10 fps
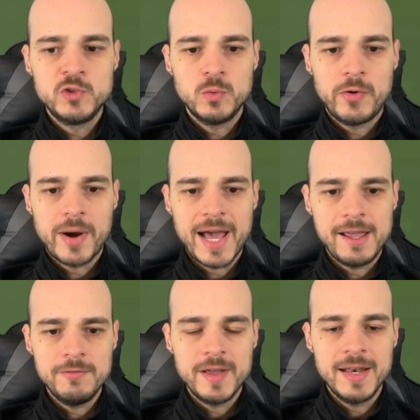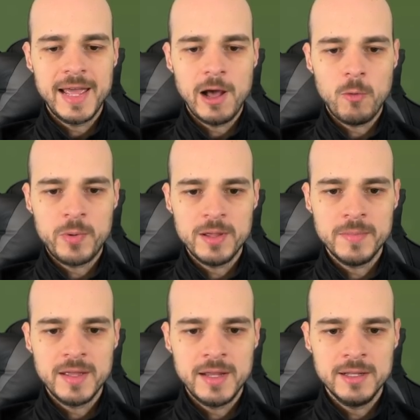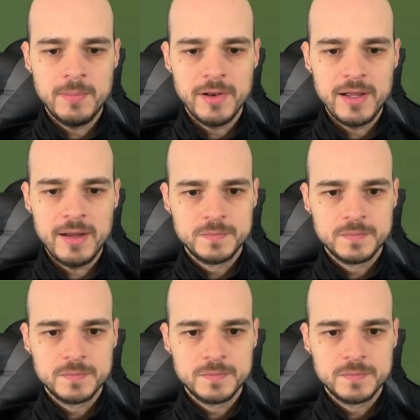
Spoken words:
to arrive and help him in the play.